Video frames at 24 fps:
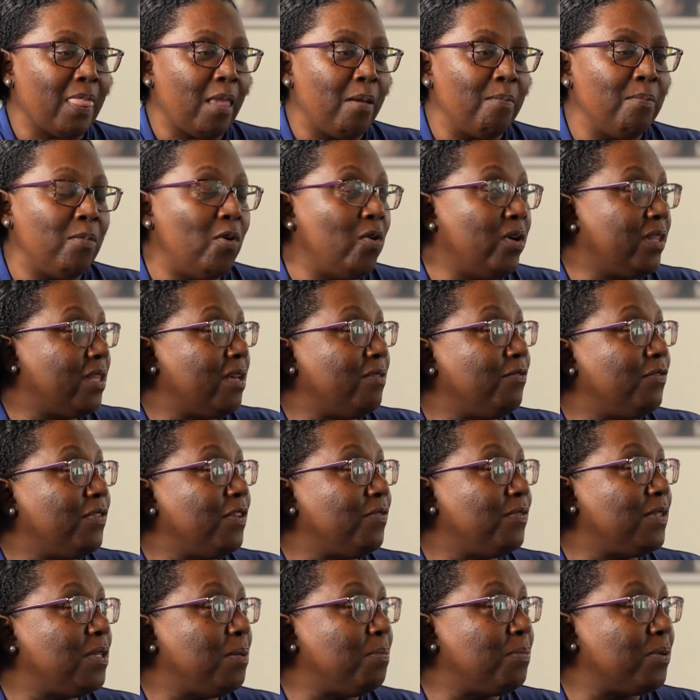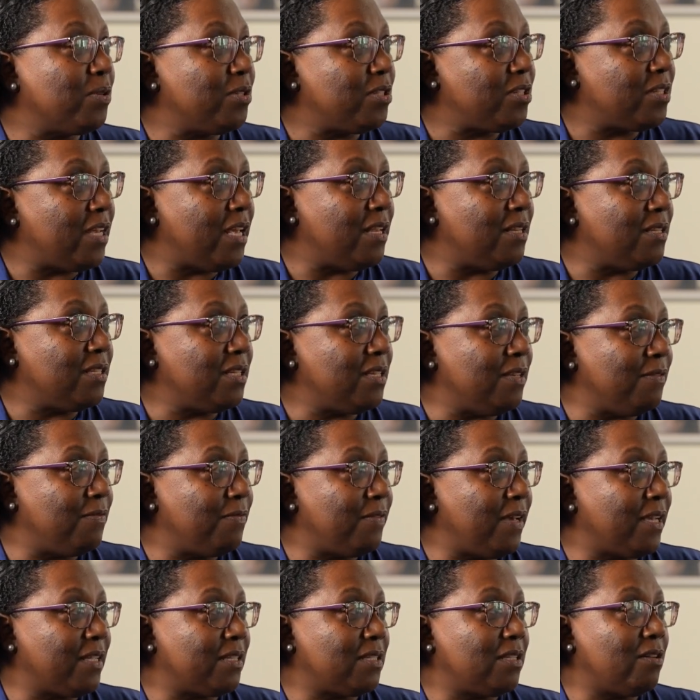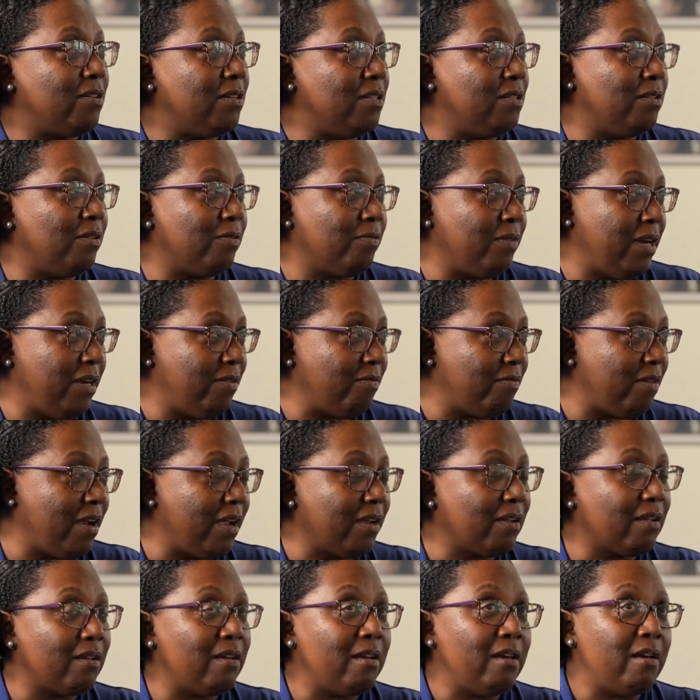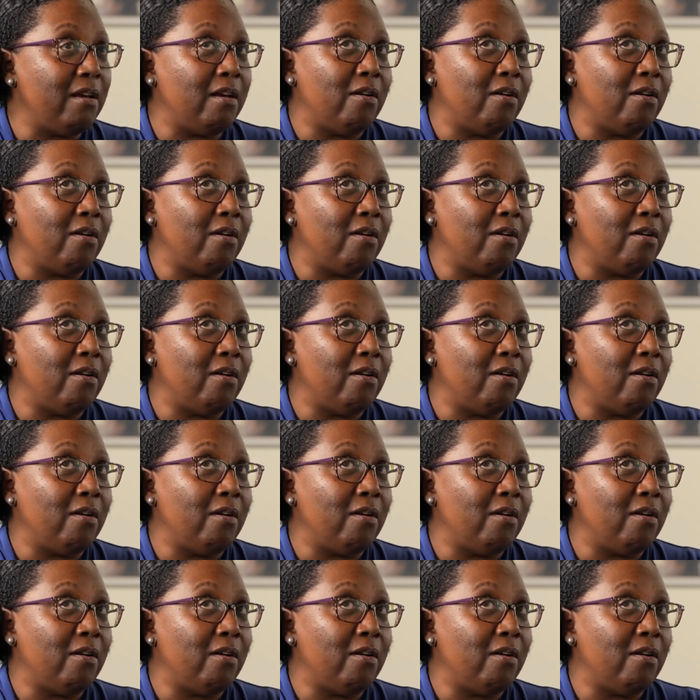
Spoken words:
more than 50% effect on the rate rec.